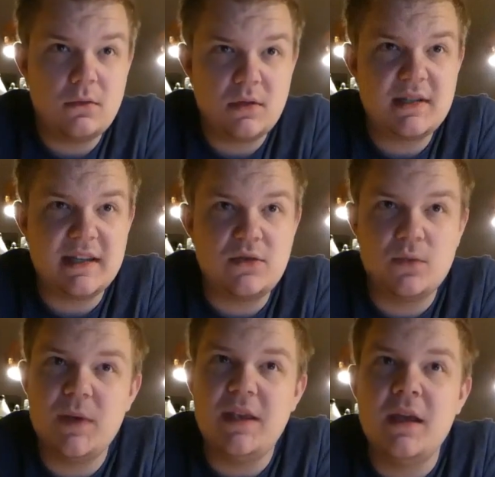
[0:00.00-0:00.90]
said
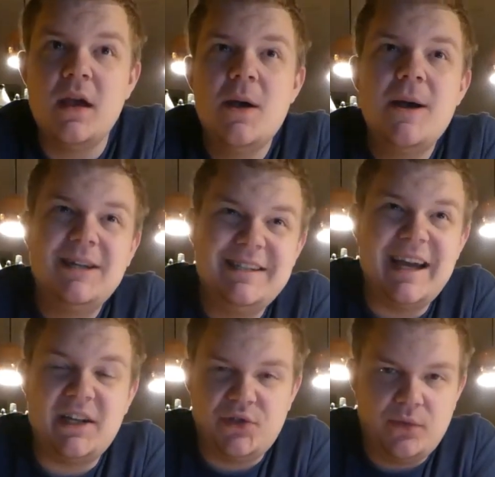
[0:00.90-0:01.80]
to be
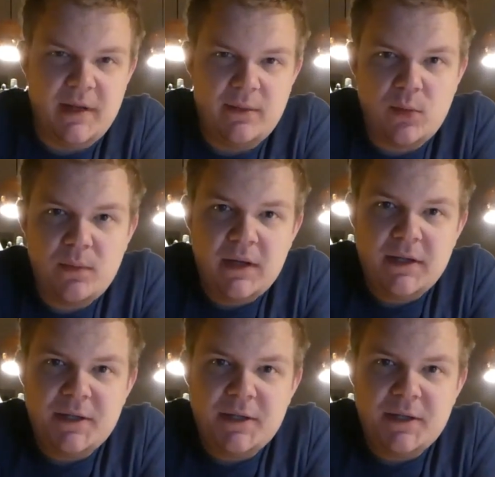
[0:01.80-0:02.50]
the actual minimum.